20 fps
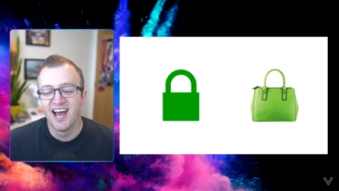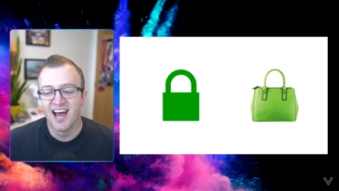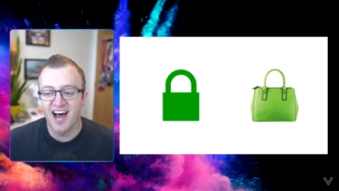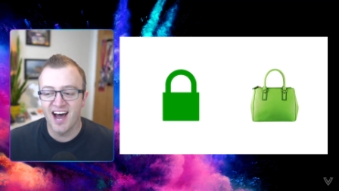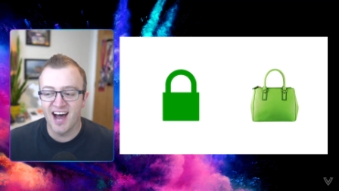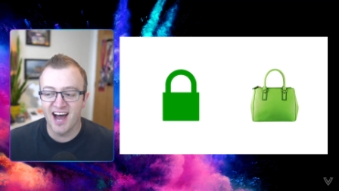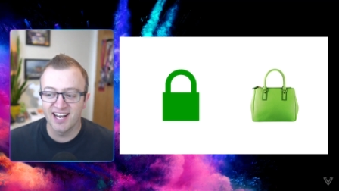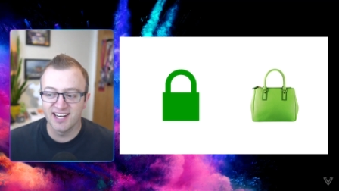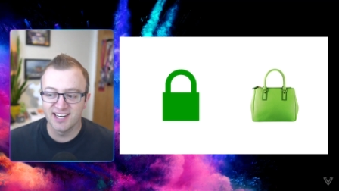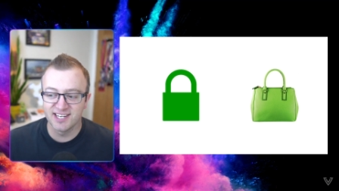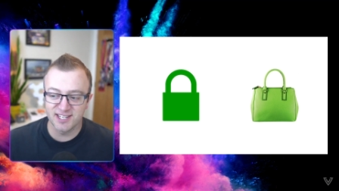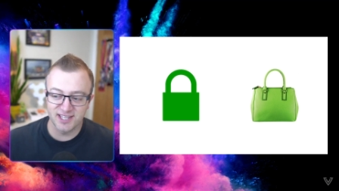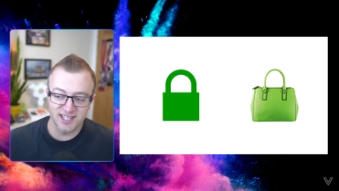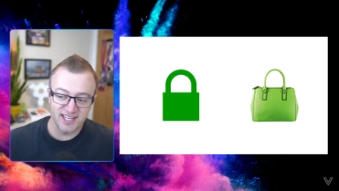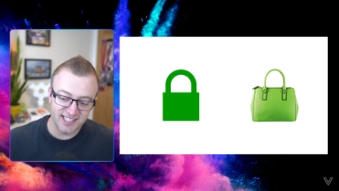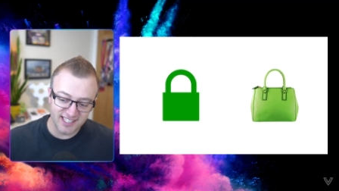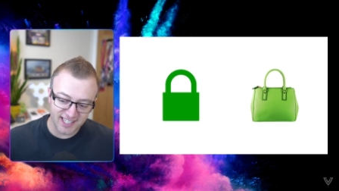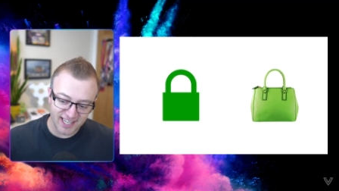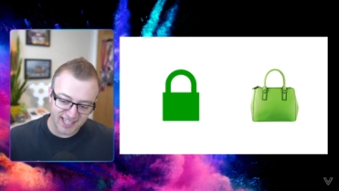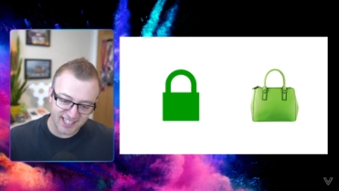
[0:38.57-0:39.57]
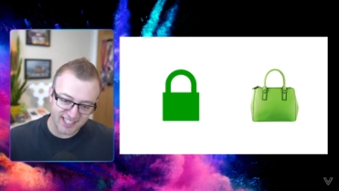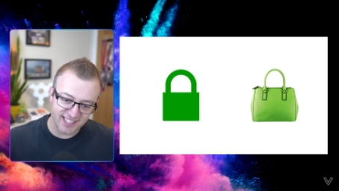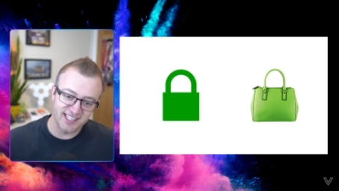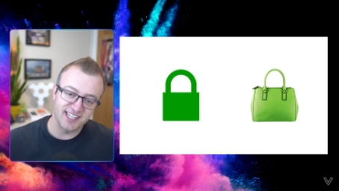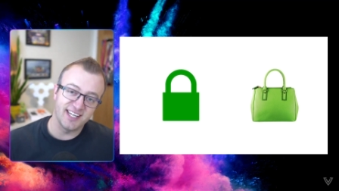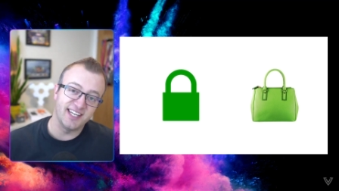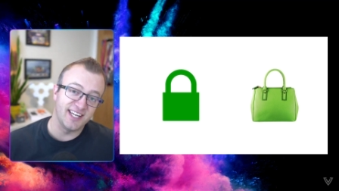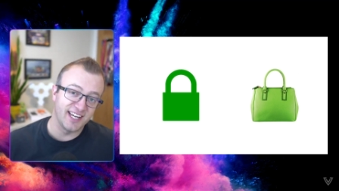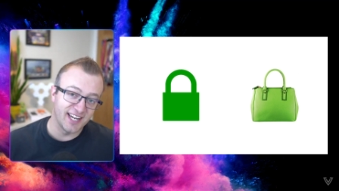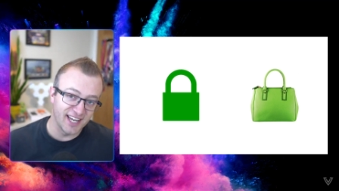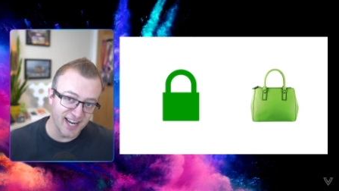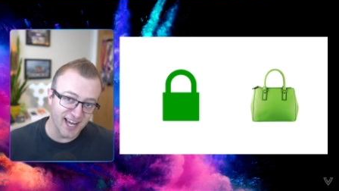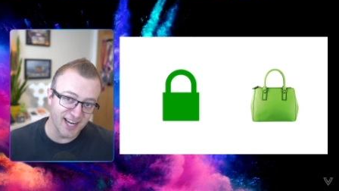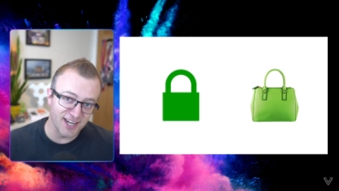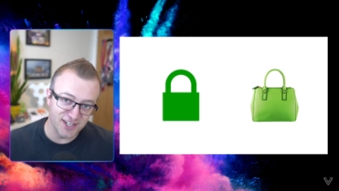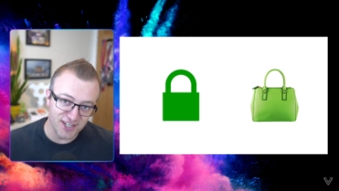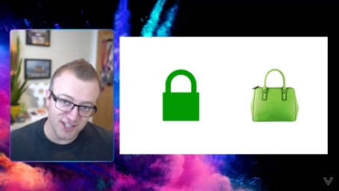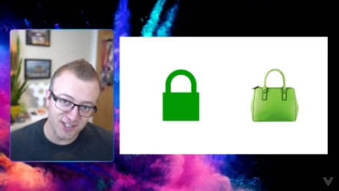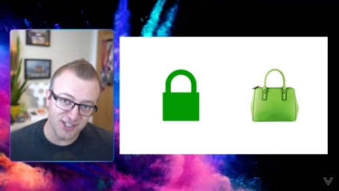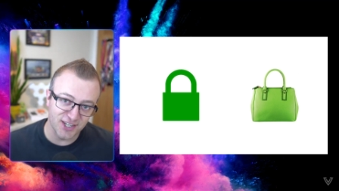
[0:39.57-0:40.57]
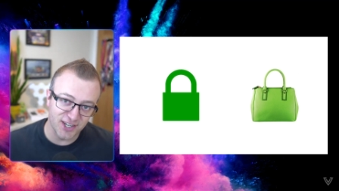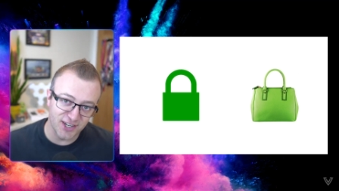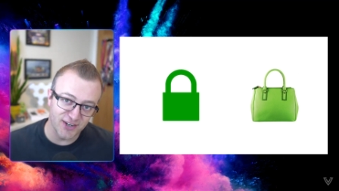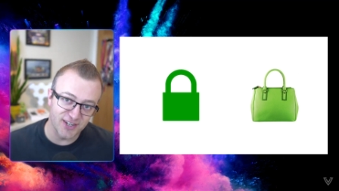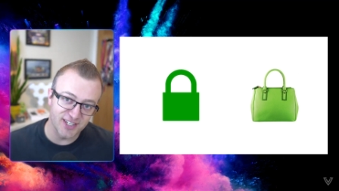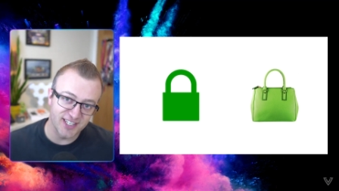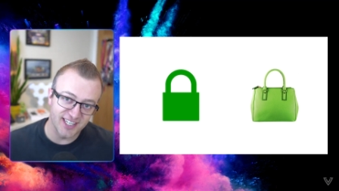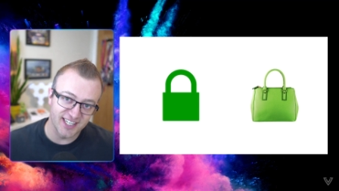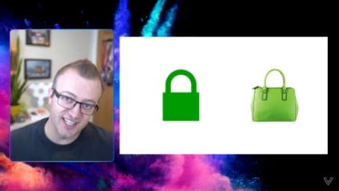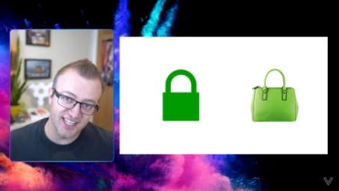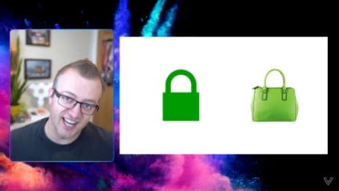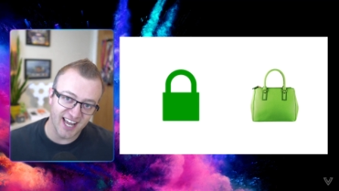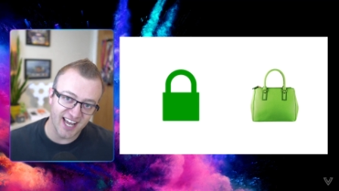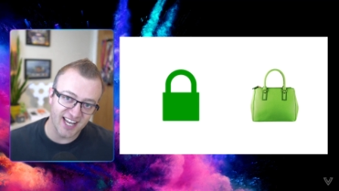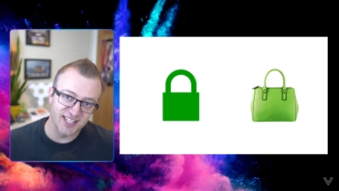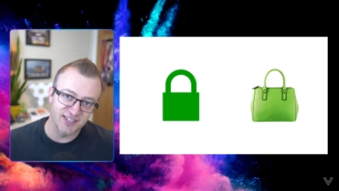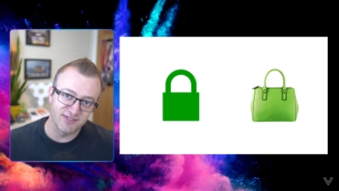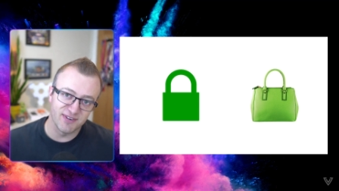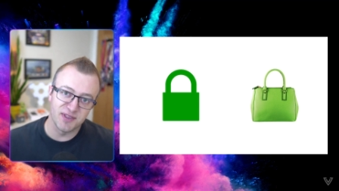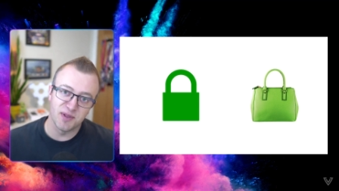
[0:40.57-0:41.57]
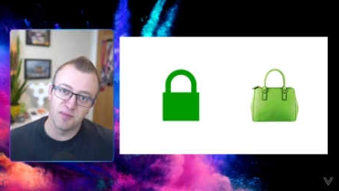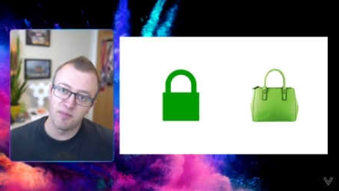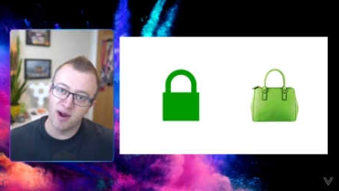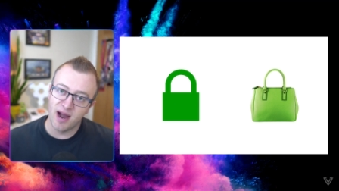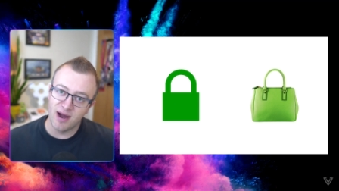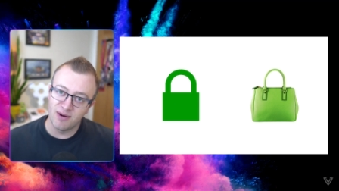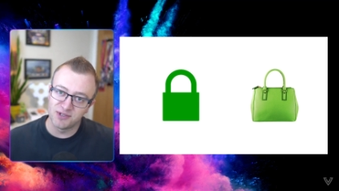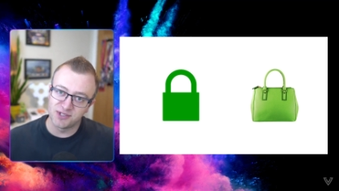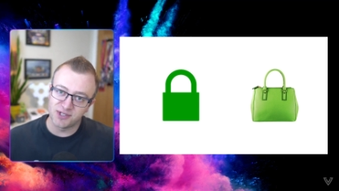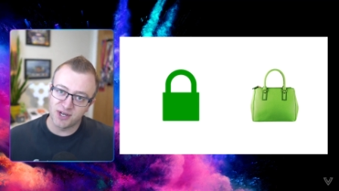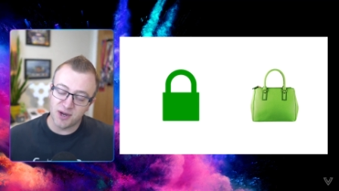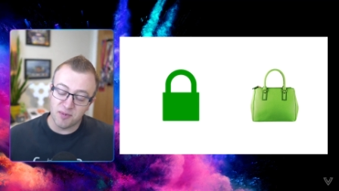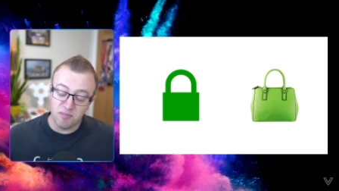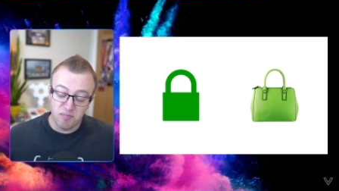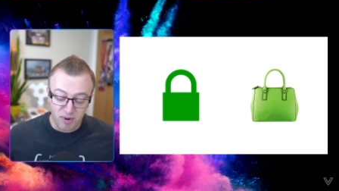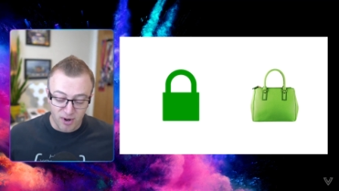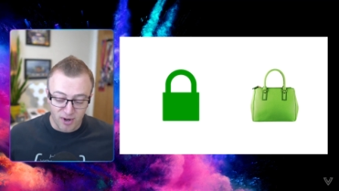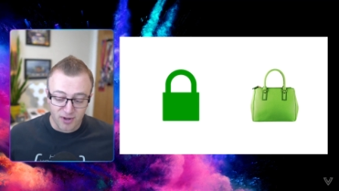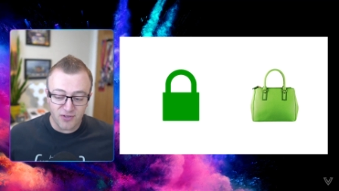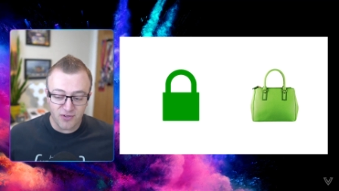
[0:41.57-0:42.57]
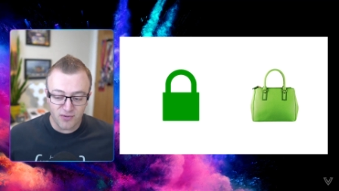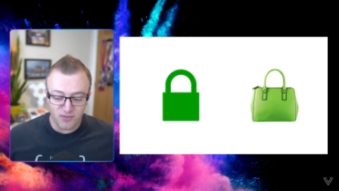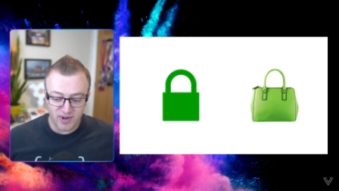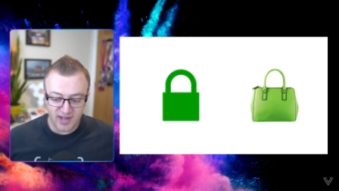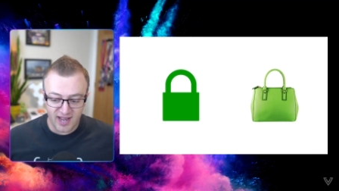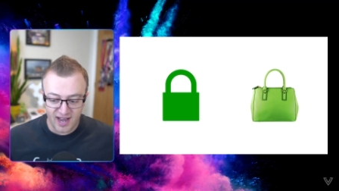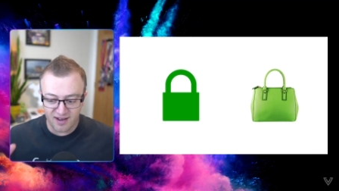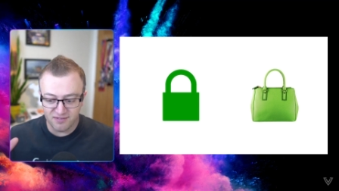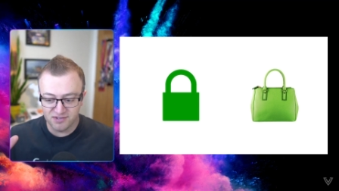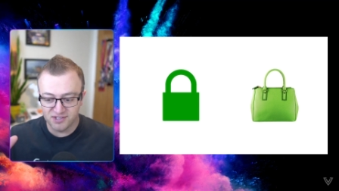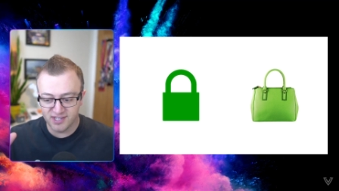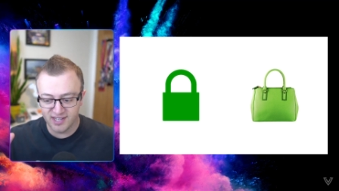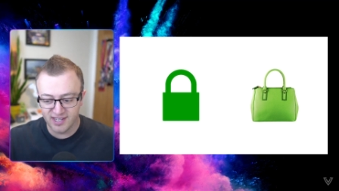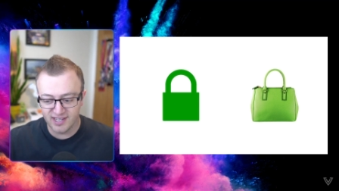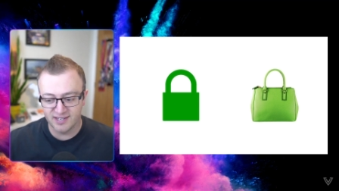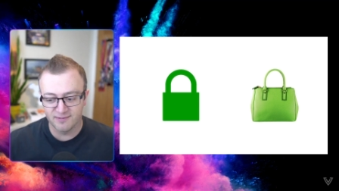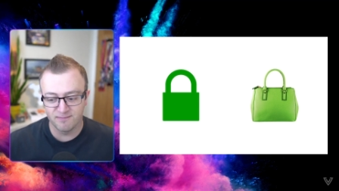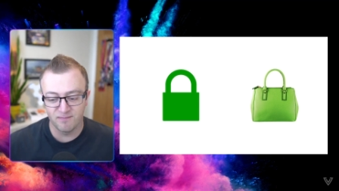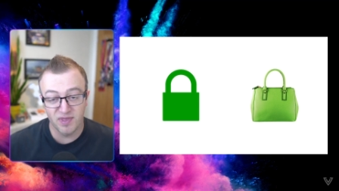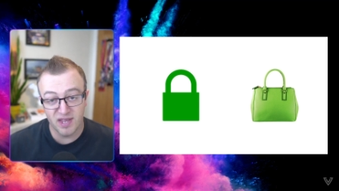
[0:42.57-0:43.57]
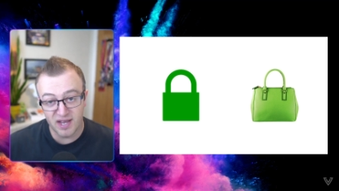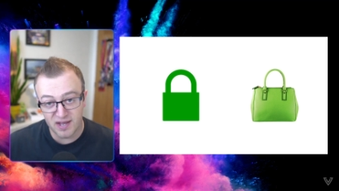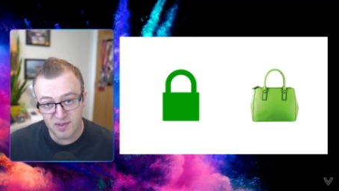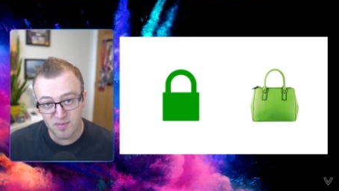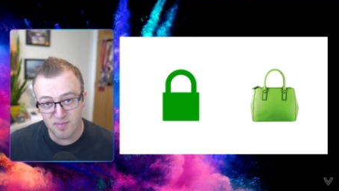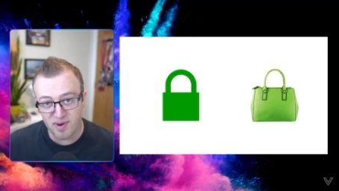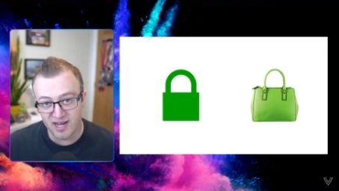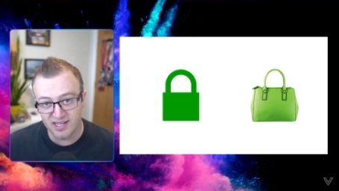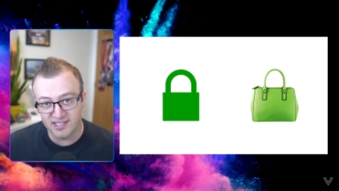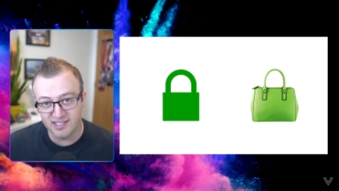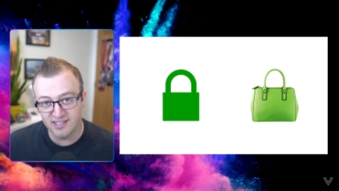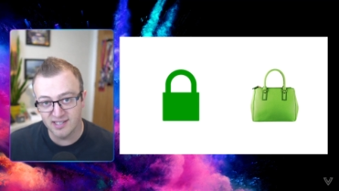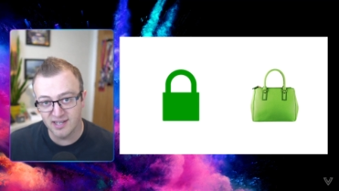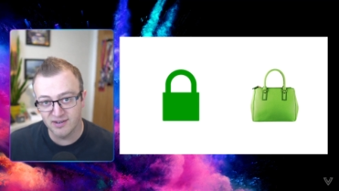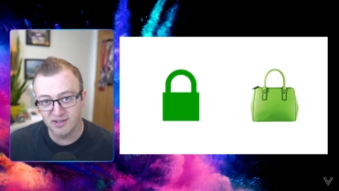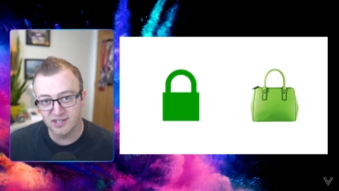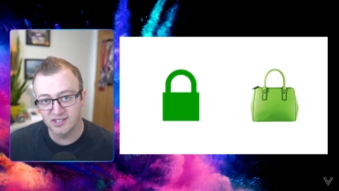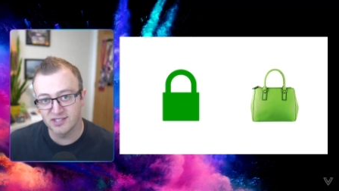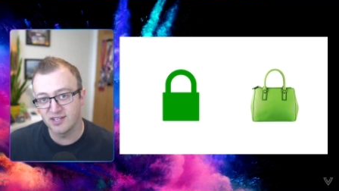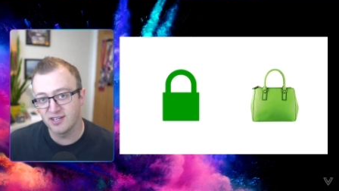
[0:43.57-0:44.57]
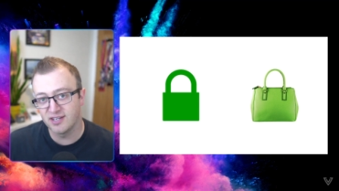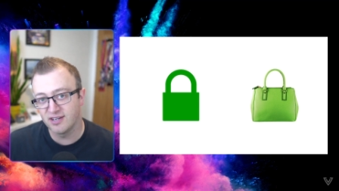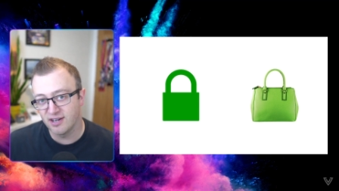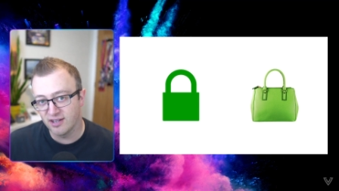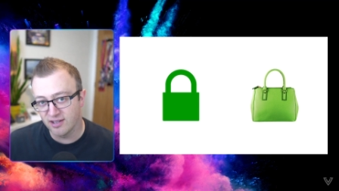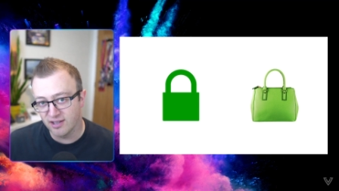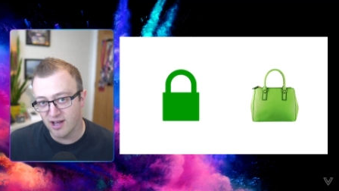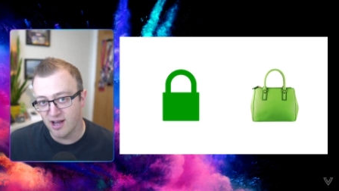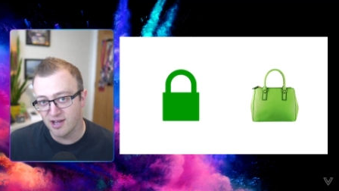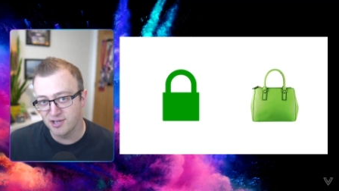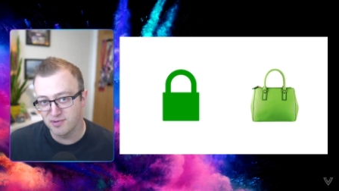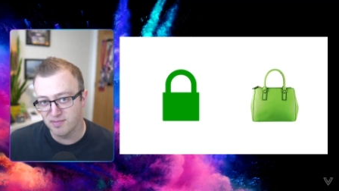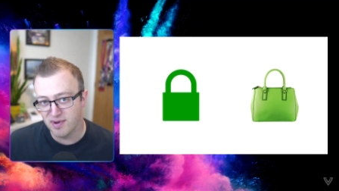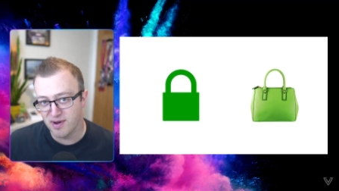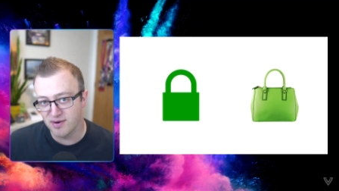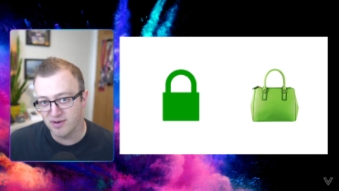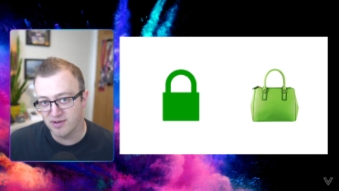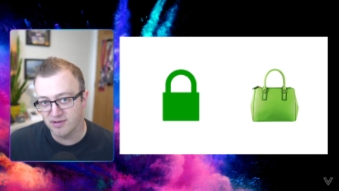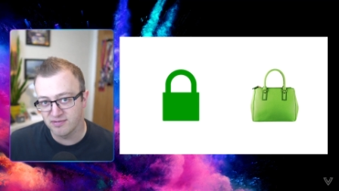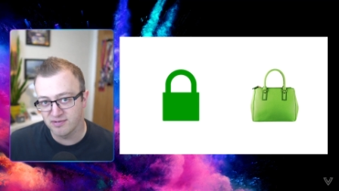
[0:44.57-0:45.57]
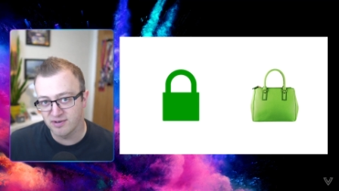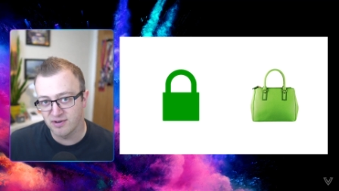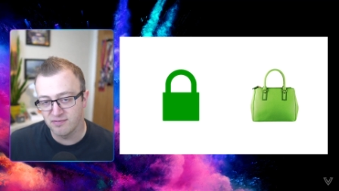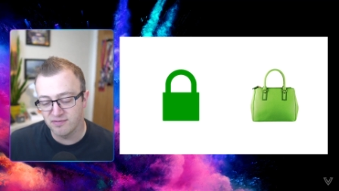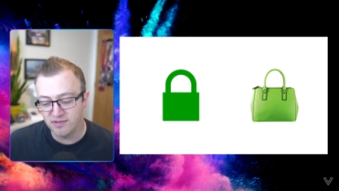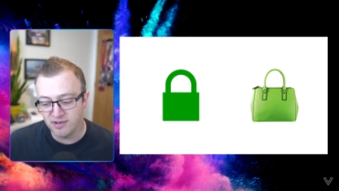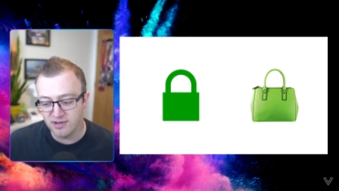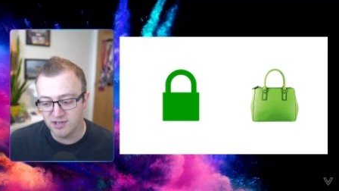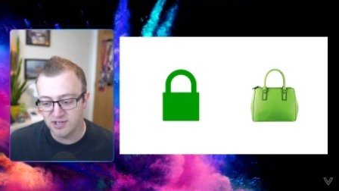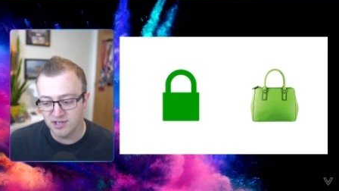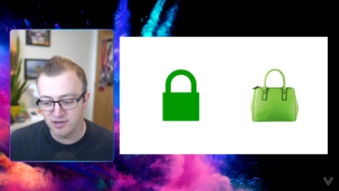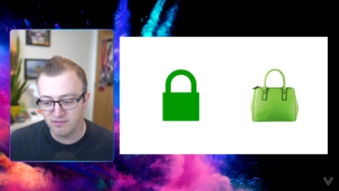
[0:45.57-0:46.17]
And this is the connection security indicator in the browser. But we have seen in the past that there is a large amount of confusion